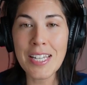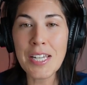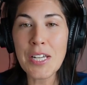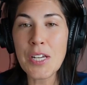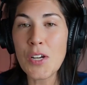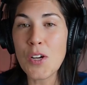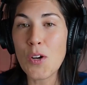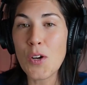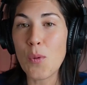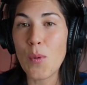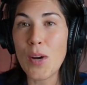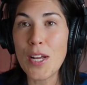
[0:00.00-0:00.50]

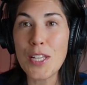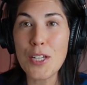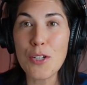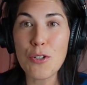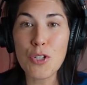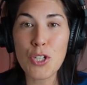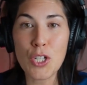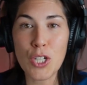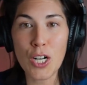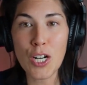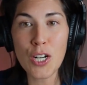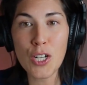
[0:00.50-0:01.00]
When you
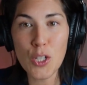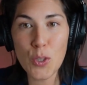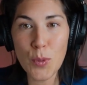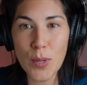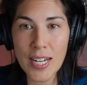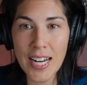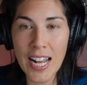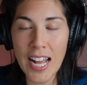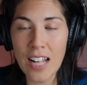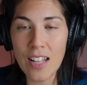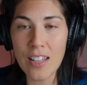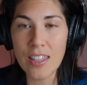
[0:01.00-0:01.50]
start doing
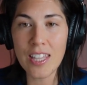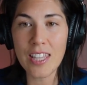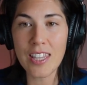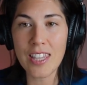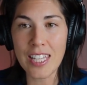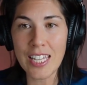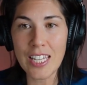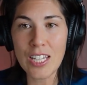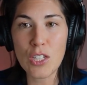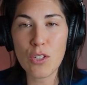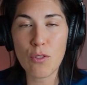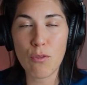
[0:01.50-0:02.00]
healthy
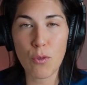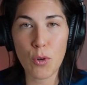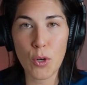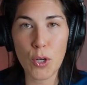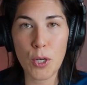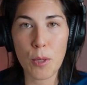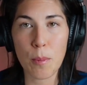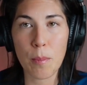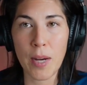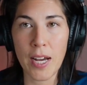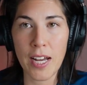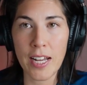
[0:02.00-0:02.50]
things for your
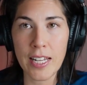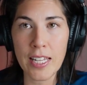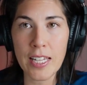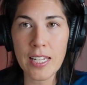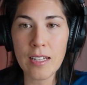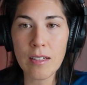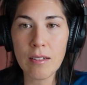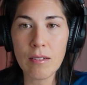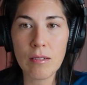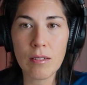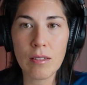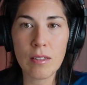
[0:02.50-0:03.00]
body,
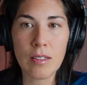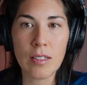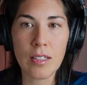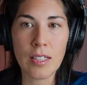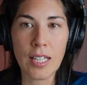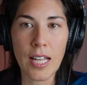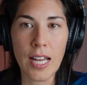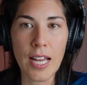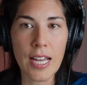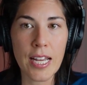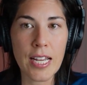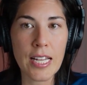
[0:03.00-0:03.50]

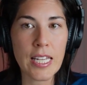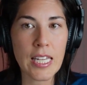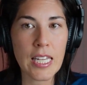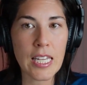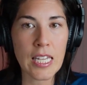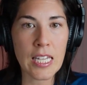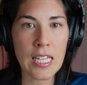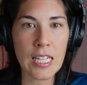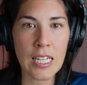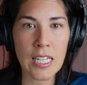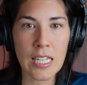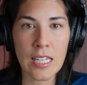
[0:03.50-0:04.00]
like
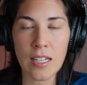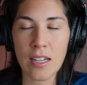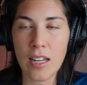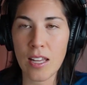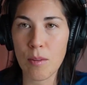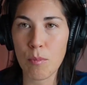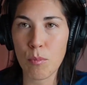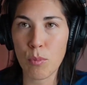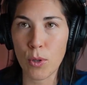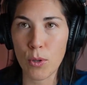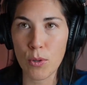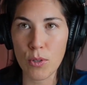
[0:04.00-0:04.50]
eating
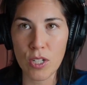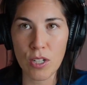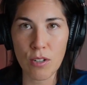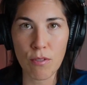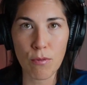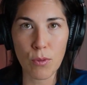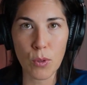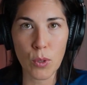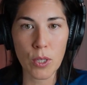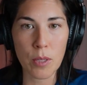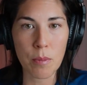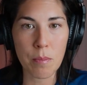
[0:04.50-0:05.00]

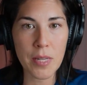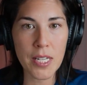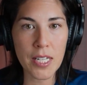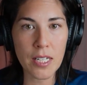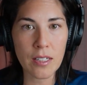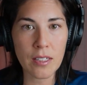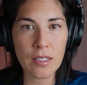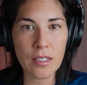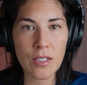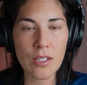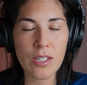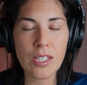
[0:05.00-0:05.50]
protein-forward
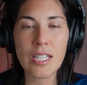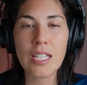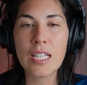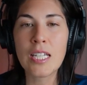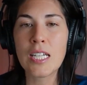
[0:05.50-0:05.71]
meals,